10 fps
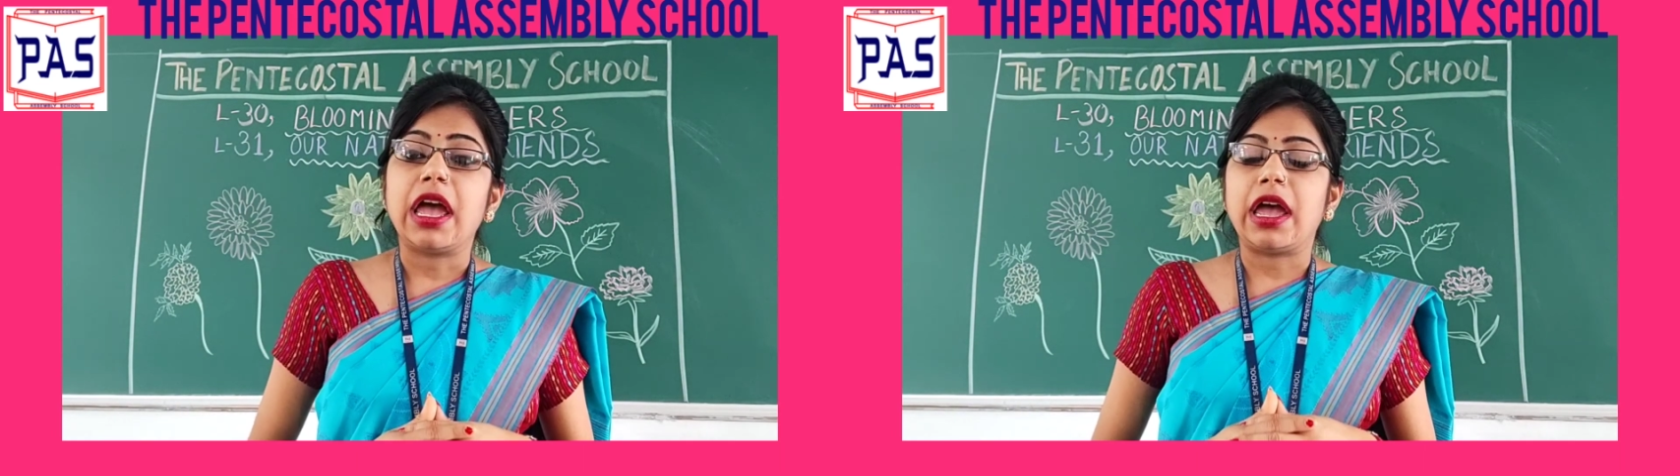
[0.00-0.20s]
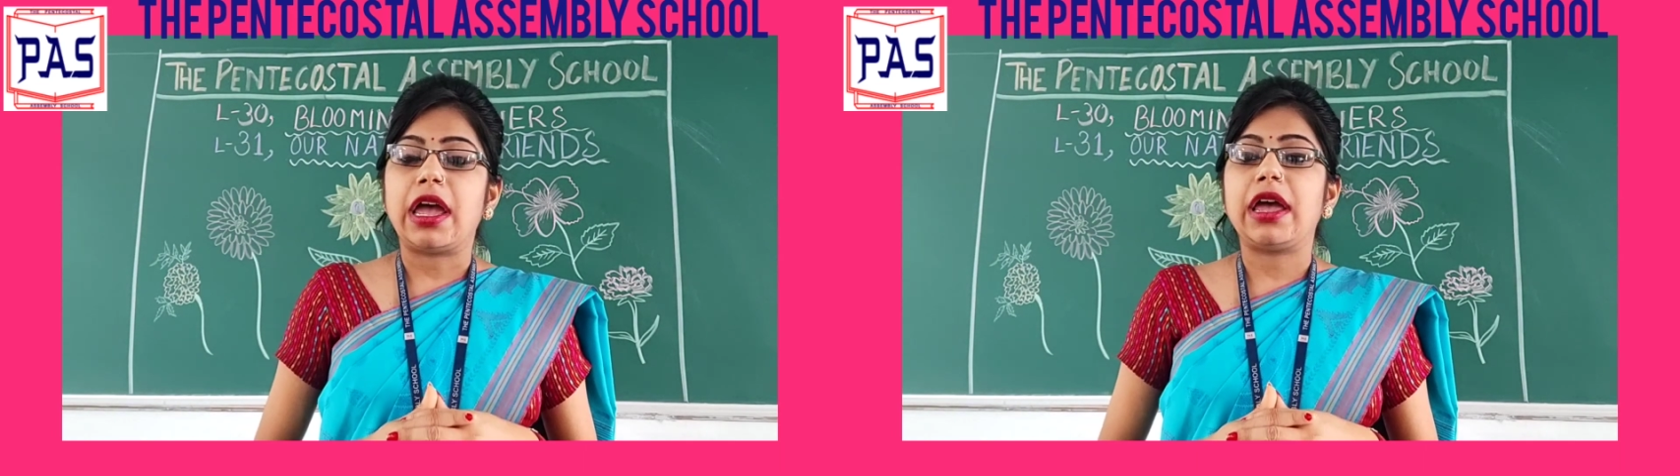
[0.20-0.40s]

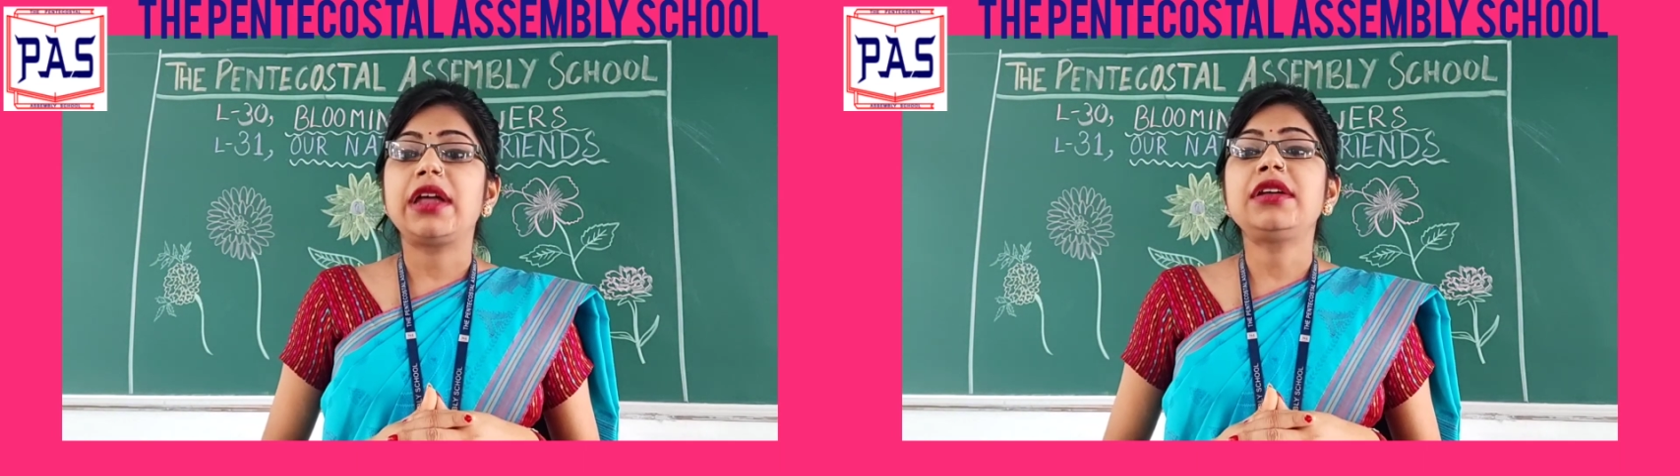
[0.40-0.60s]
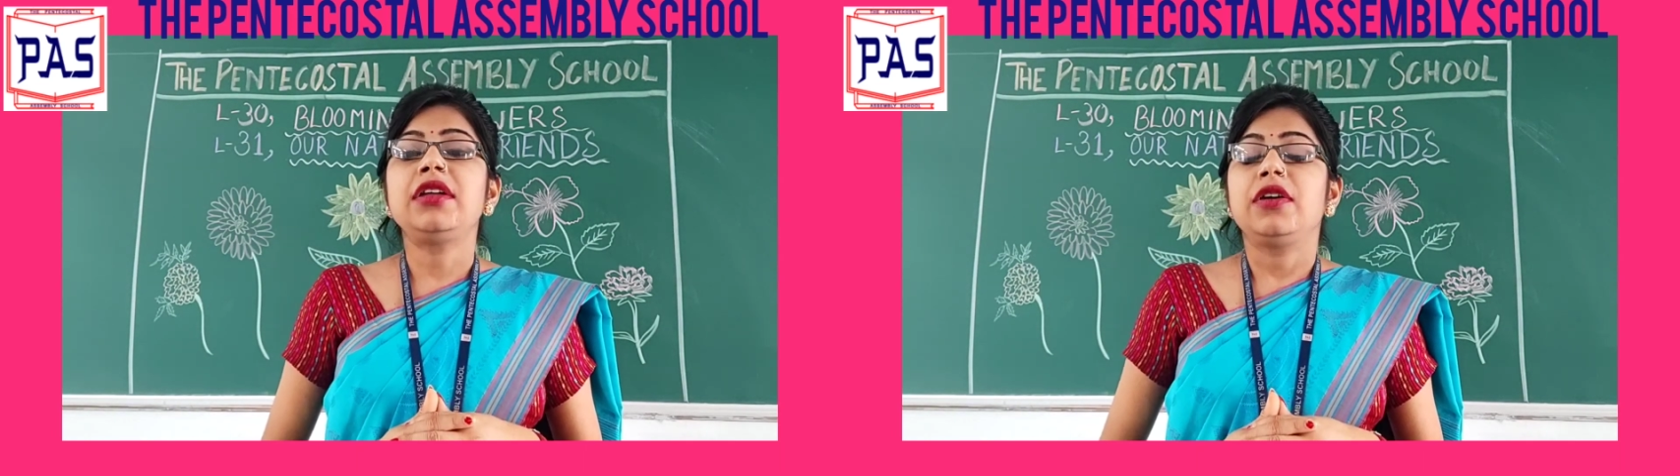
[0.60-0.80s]

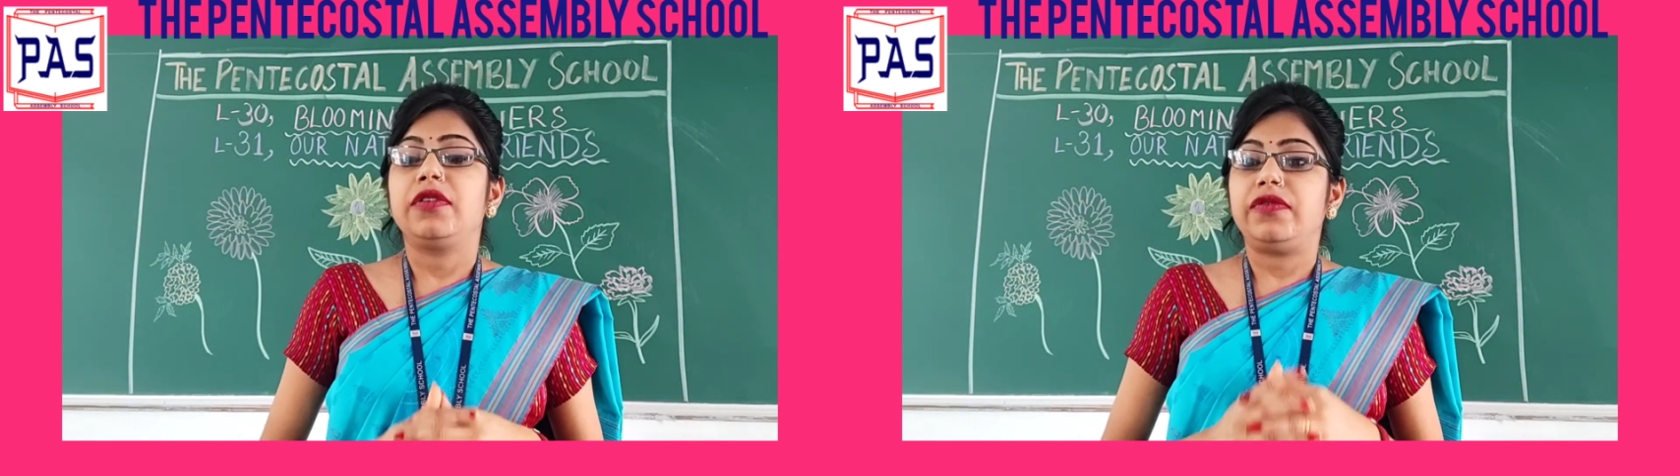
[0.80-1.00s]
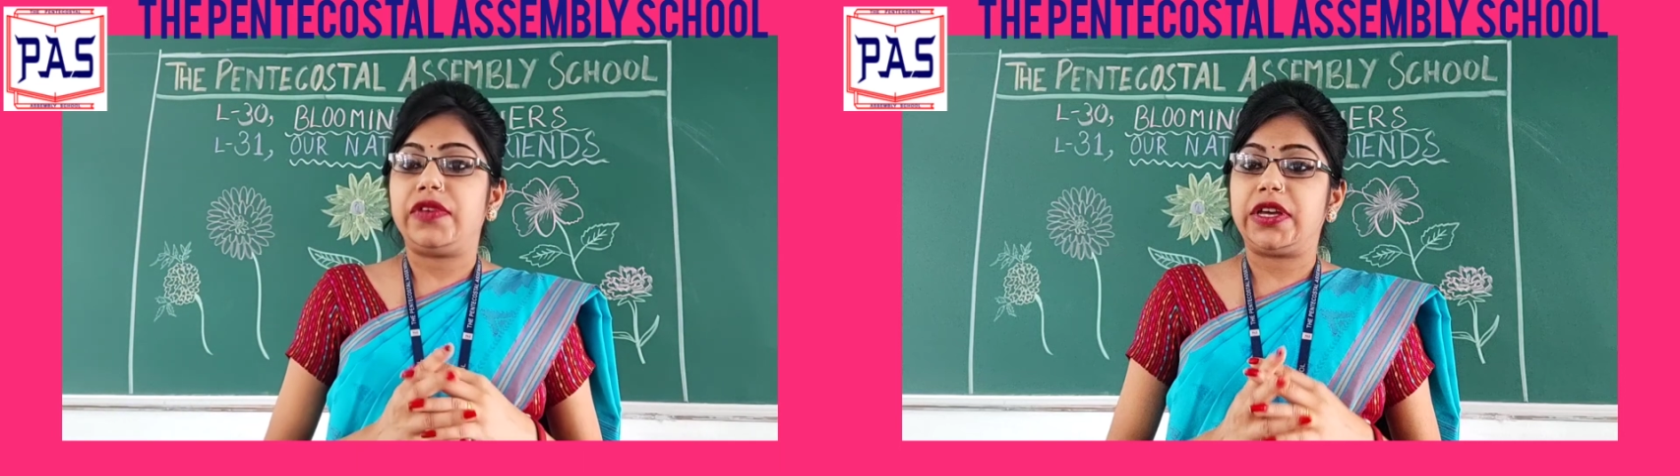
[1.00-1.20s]
and
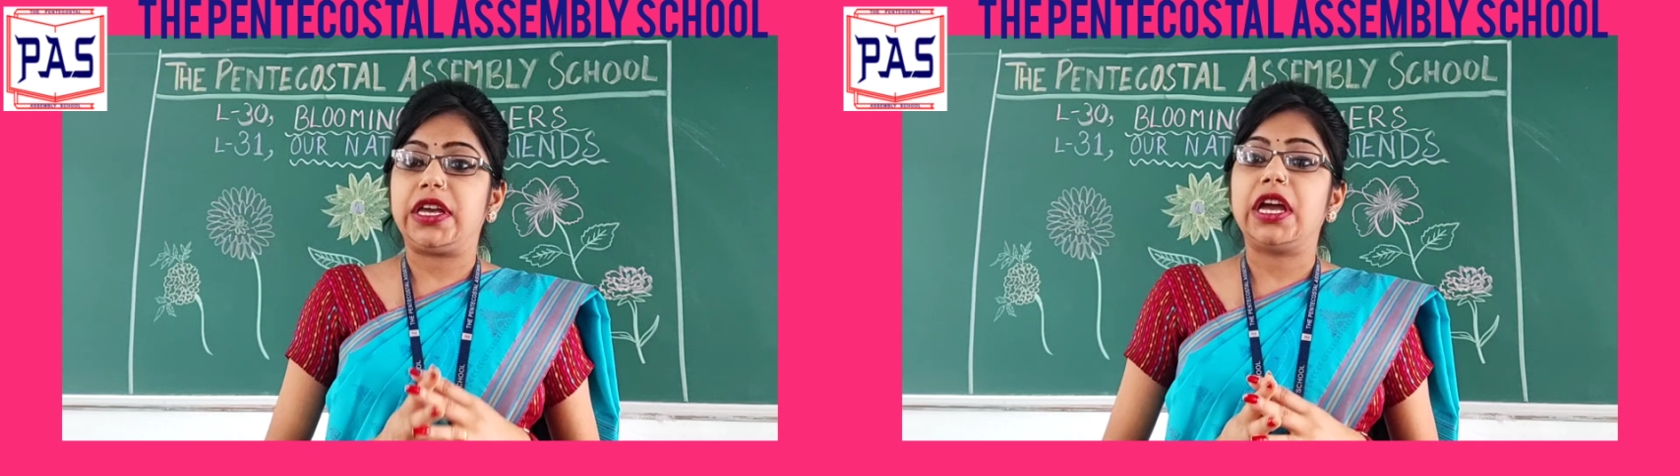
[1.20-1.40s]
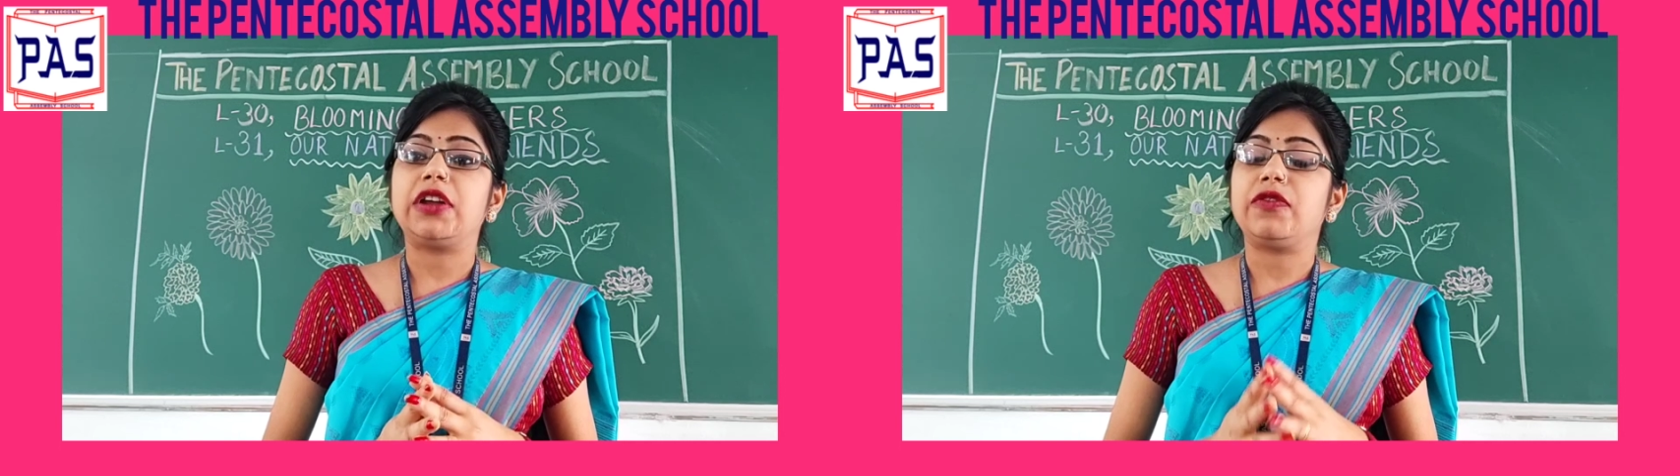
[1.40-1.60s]
we
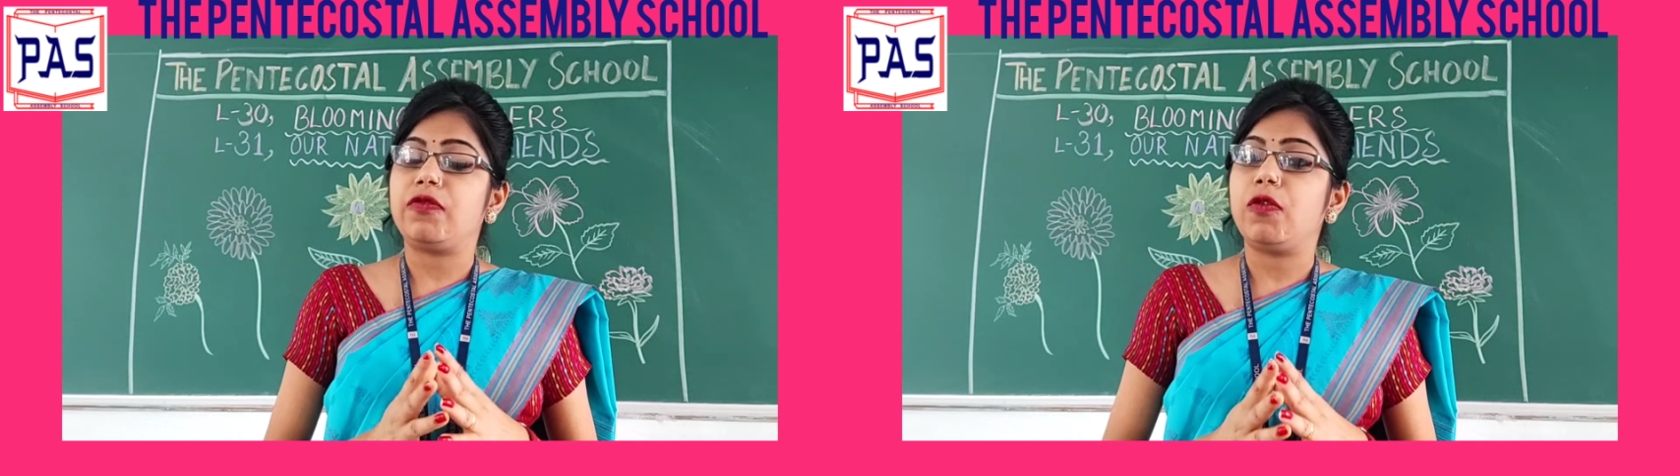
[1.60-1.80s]
get